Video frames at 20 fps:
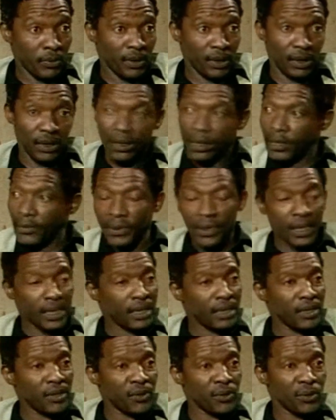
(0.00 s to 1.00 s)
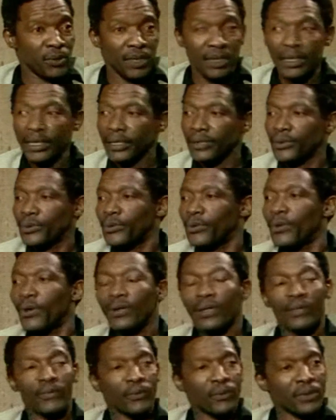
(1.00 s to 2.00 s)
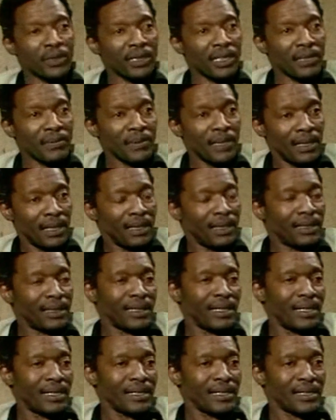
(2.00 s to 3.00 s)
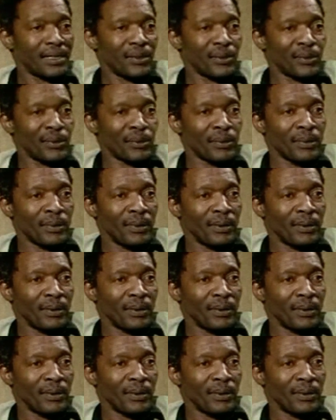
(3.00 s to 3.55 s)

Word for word: released, they will release you and let you walk a few steps and re-arrest you.